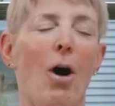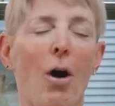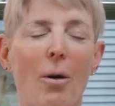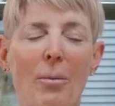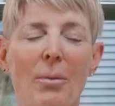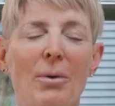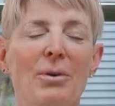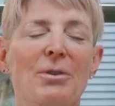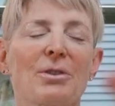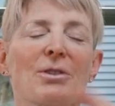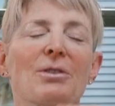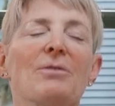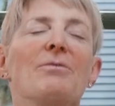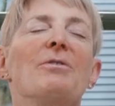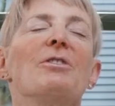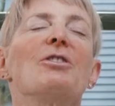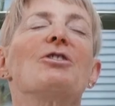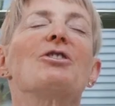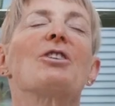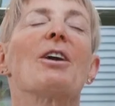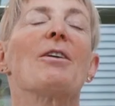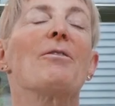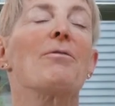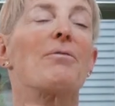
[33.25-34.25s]
almost
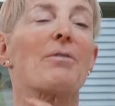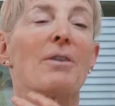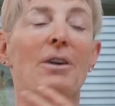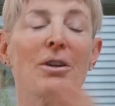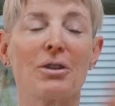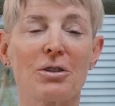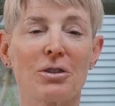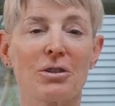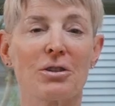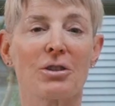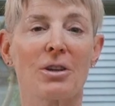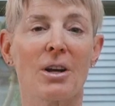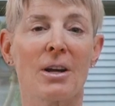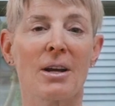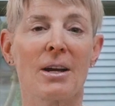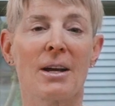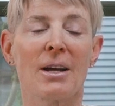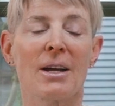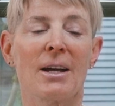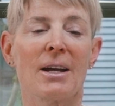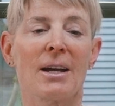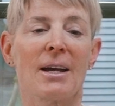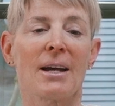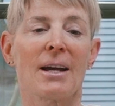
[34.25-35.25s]
ceviche fish.
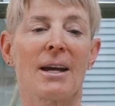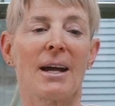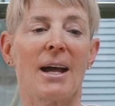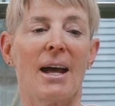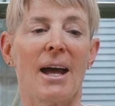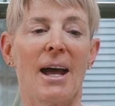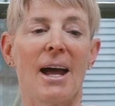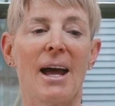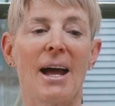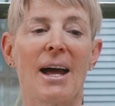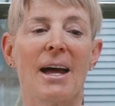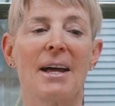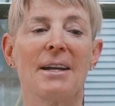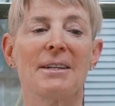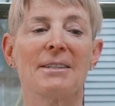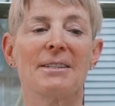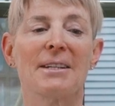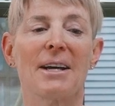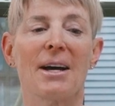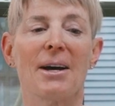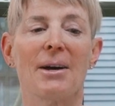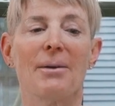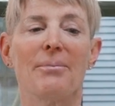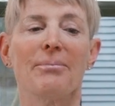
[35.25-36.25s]
And,
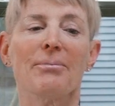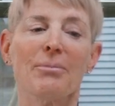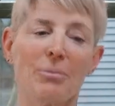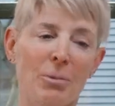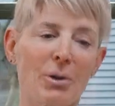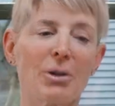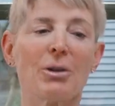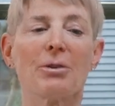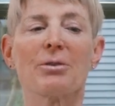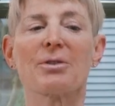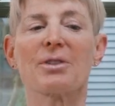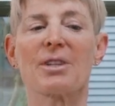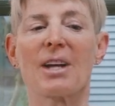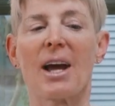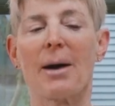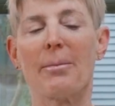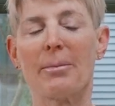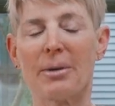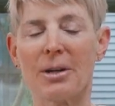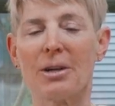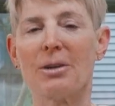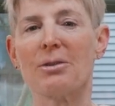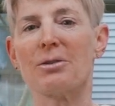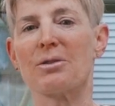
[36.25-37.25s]
um, well, you'll see. I'm
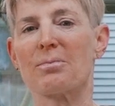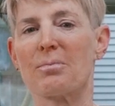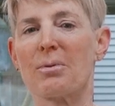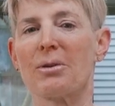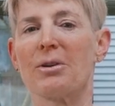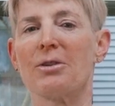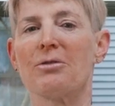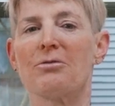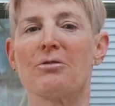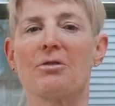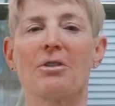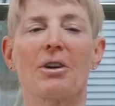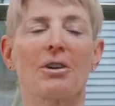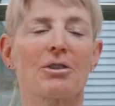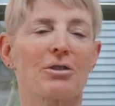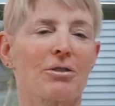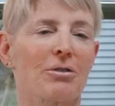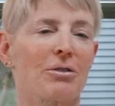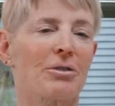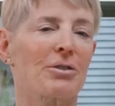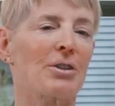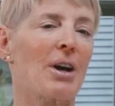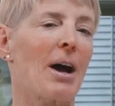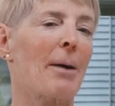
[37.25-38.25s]
going to use pretty
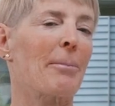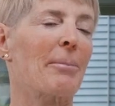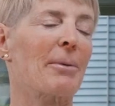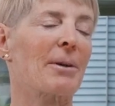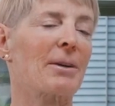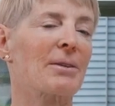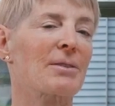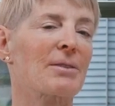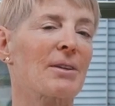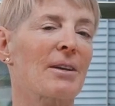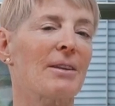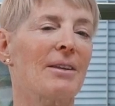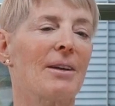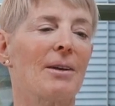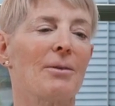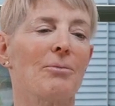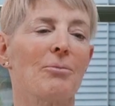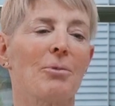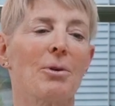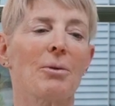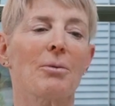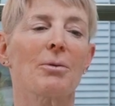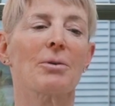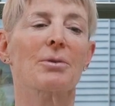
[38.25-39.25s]
traditional toppings. And then
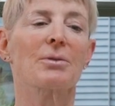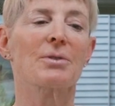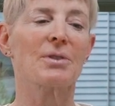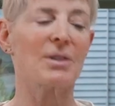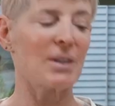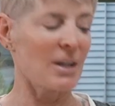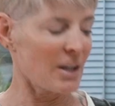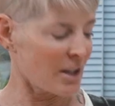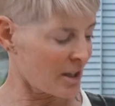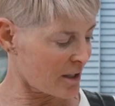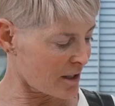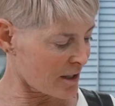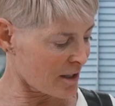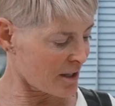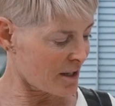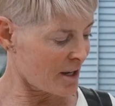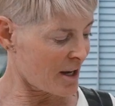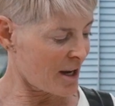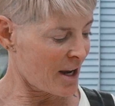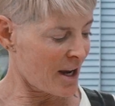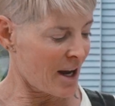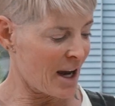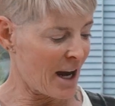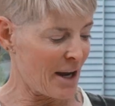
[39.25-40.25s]
we will see
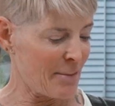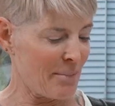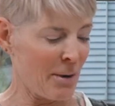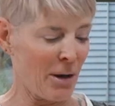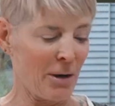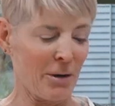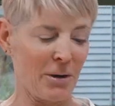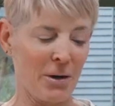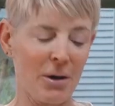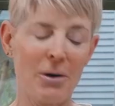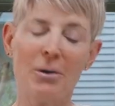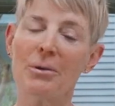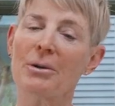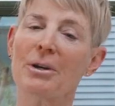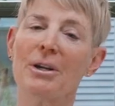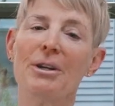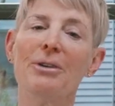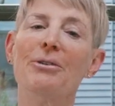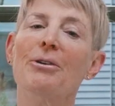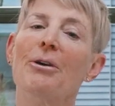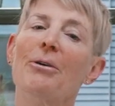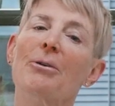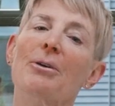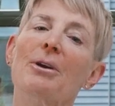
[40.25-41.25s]
about okie
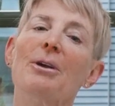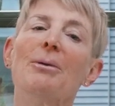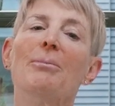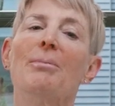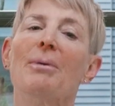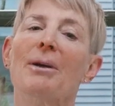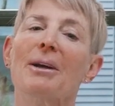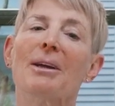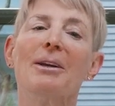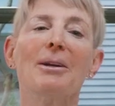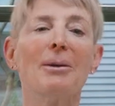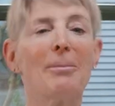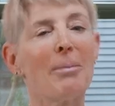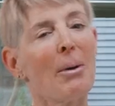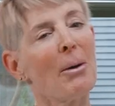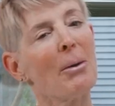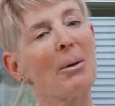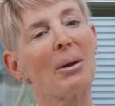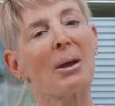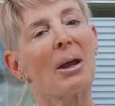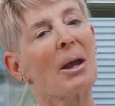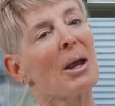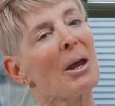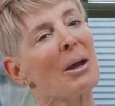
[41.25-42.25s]
dokie pig in a
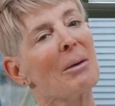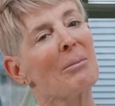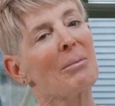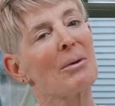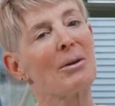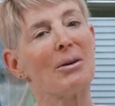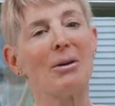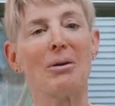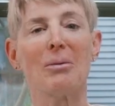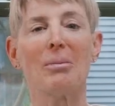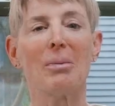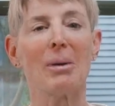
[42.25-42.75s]
pokey, but no